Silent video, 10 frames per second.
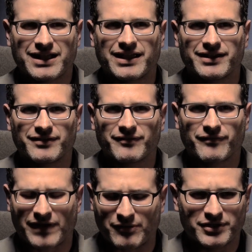I
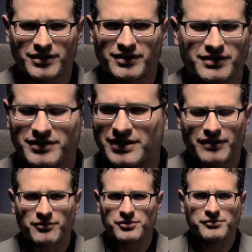found
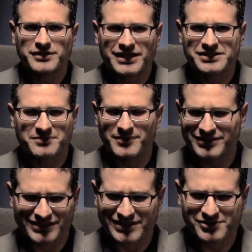another New
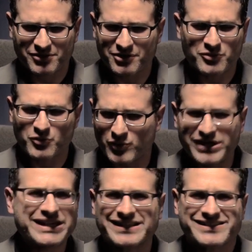Testament and I started
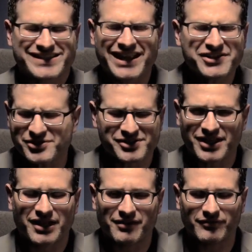reading sections
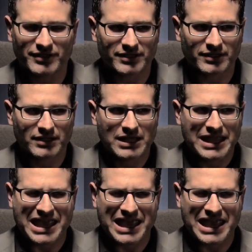out of it, and